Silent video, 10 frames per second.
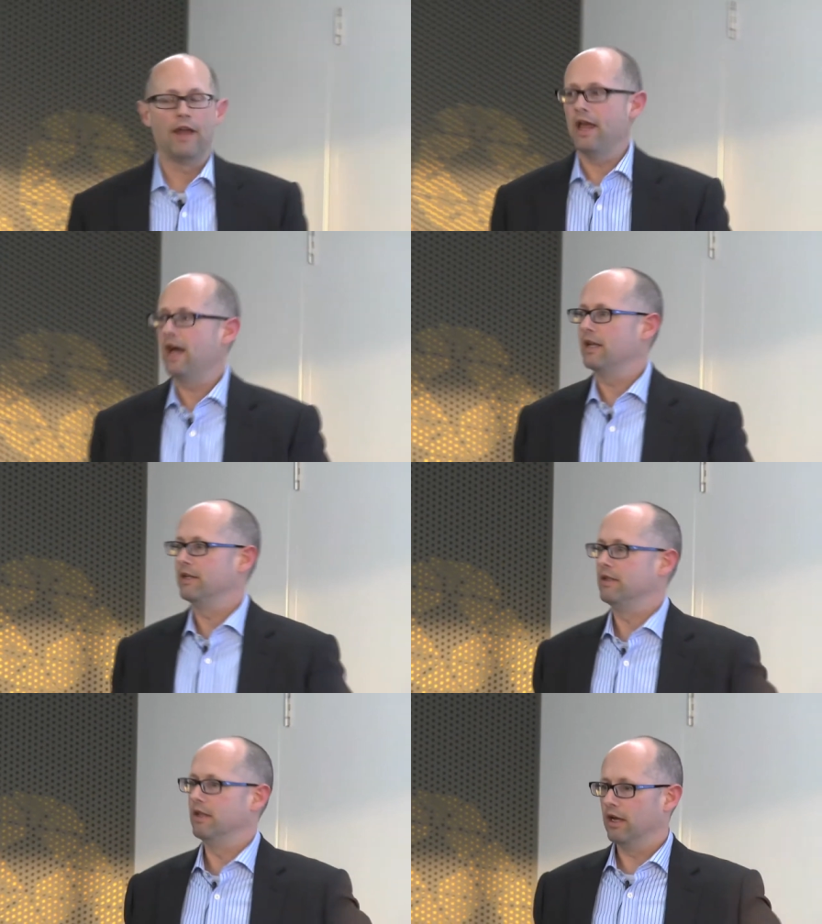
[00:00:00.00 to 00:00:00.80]
and
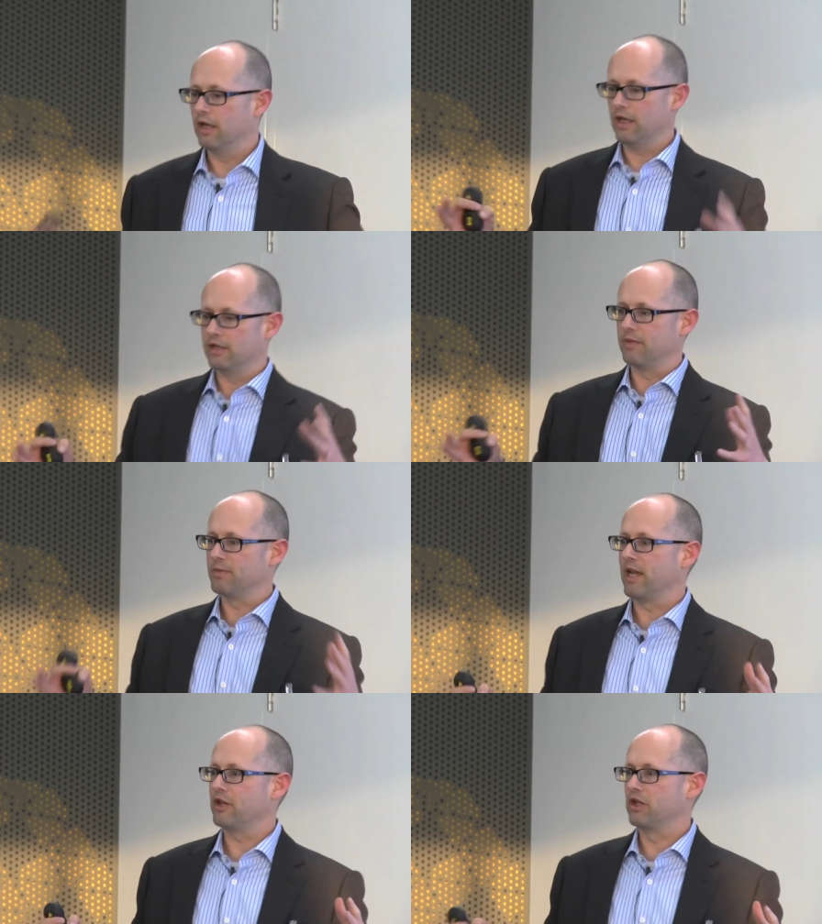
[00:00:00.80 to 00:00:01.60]
had a, a,
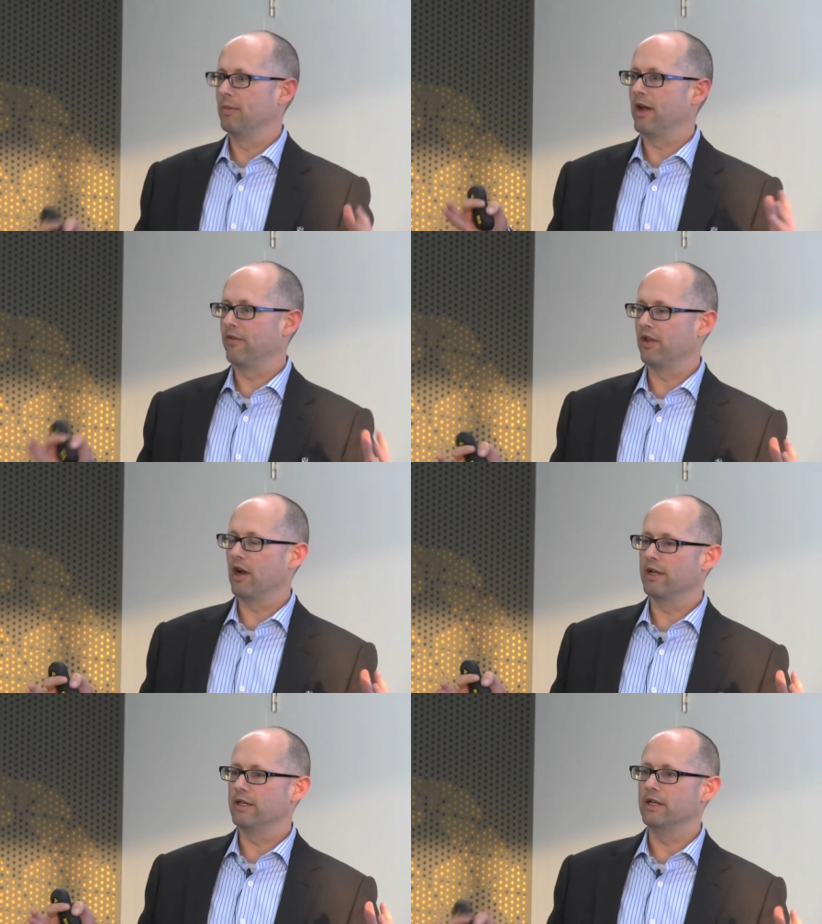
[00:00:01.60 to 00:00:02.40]
substantial amount of the
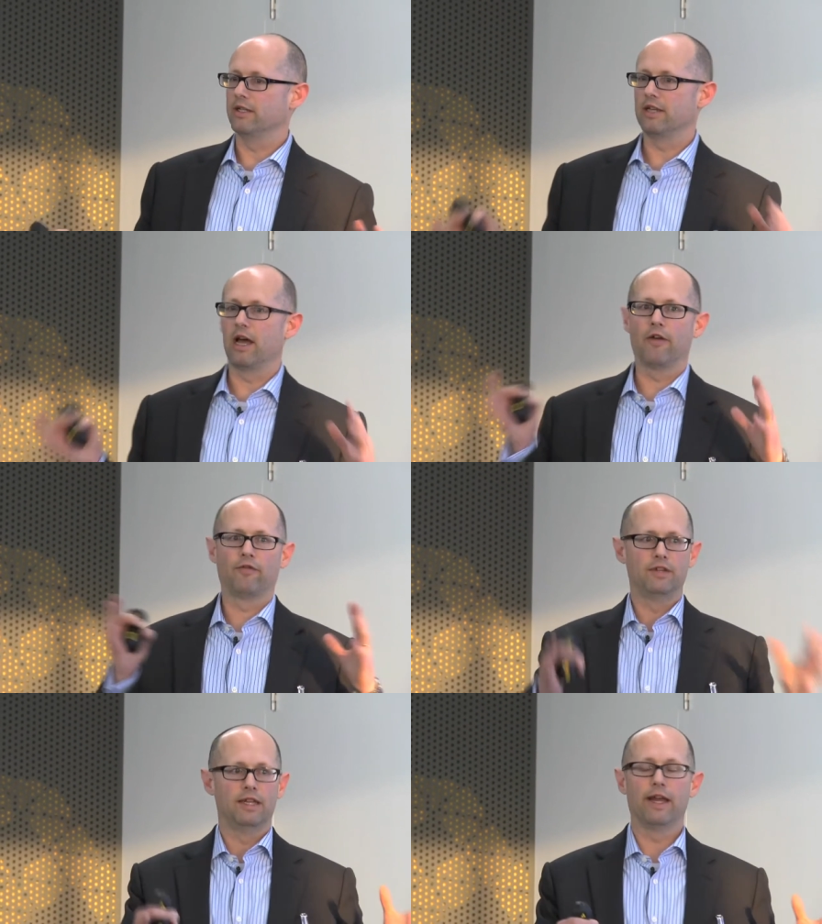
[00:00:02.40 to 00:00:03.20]
IT staff
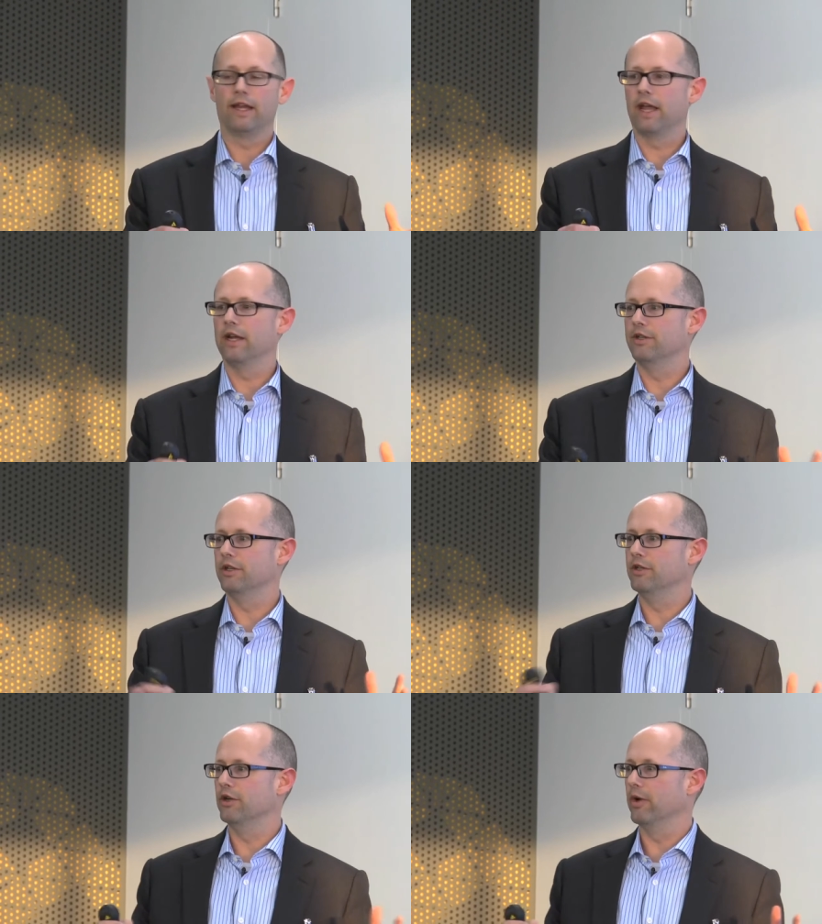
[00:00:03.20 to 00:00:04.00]
dedicated
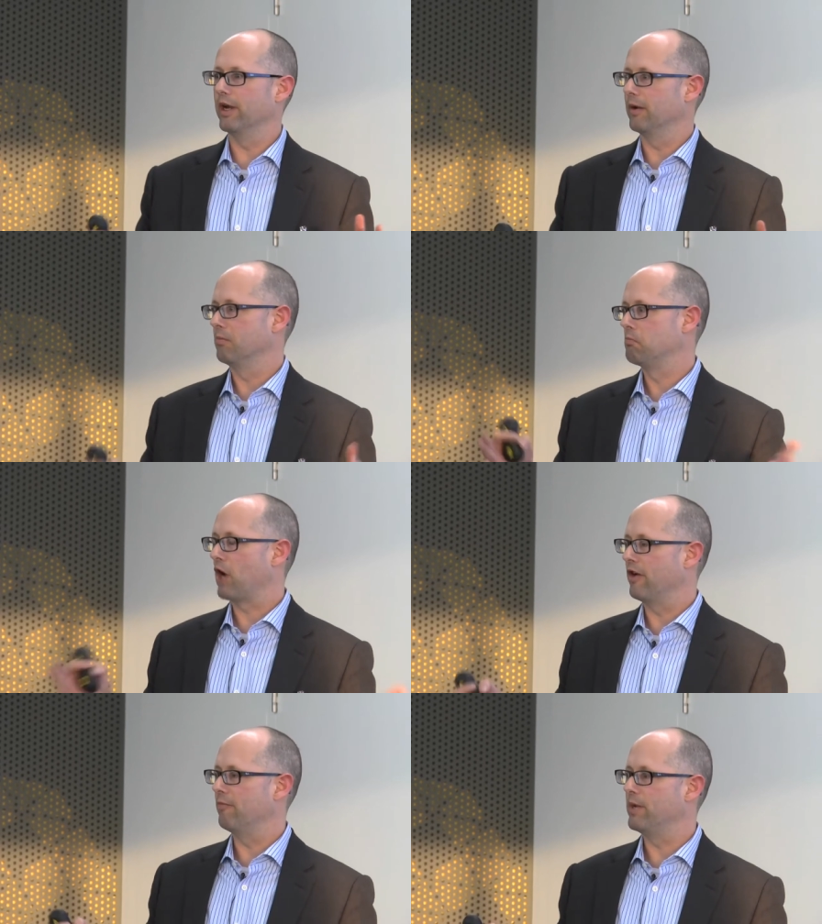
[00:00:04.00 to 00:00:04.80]
to doing
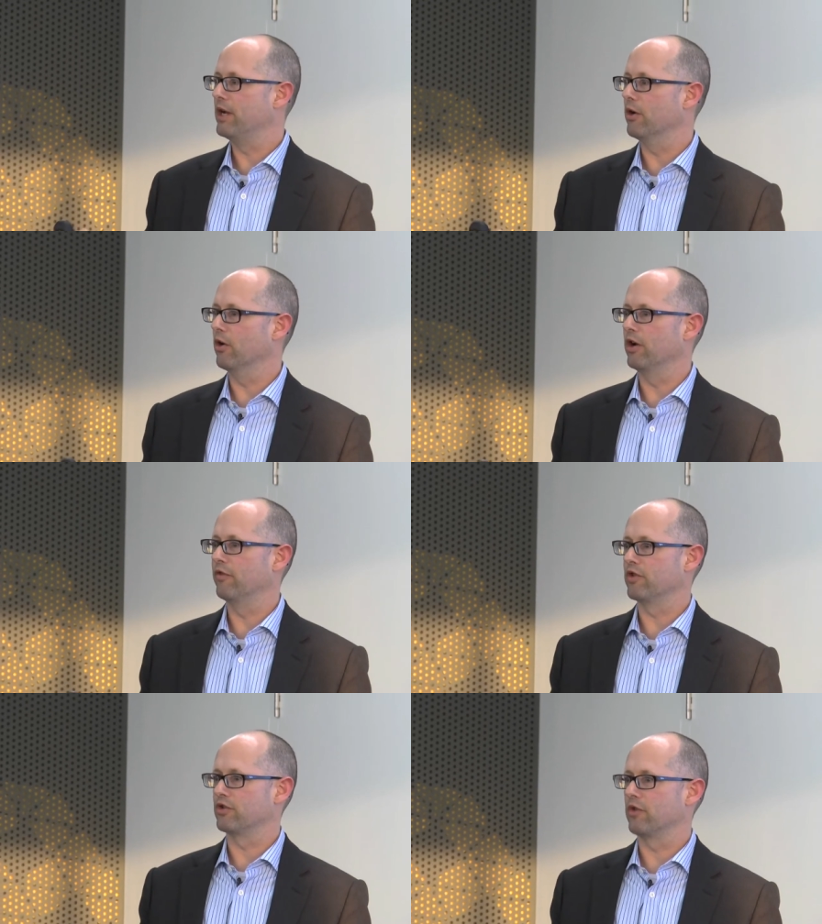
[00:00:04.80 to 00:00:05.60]
kind of pure
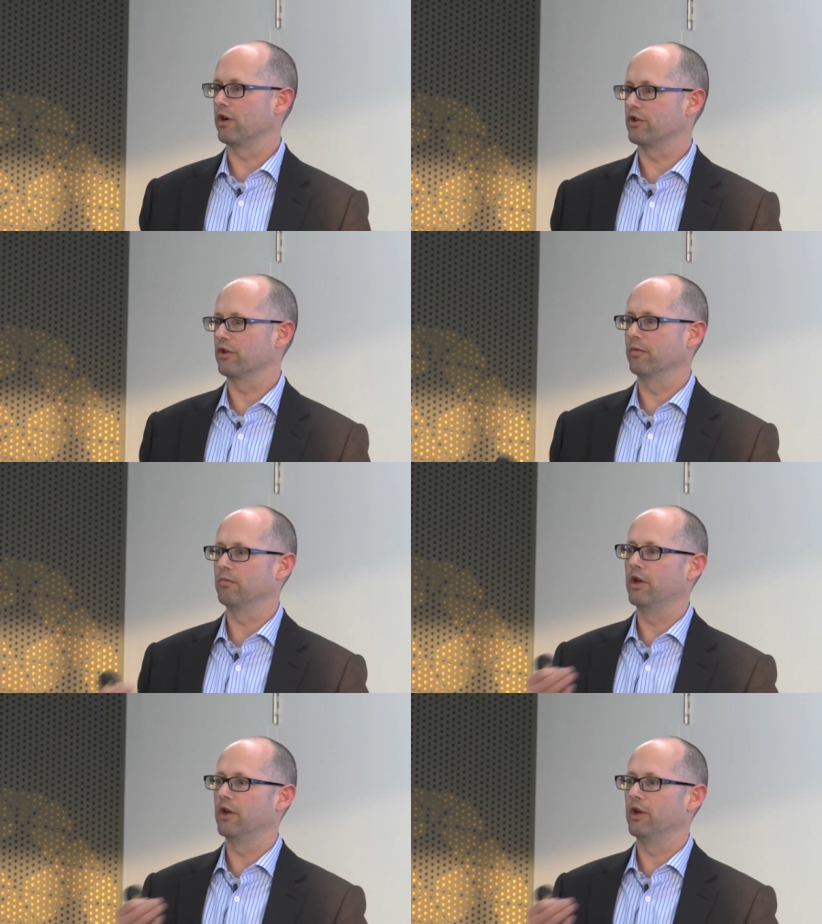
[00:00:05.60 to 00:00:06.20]
infrastructure,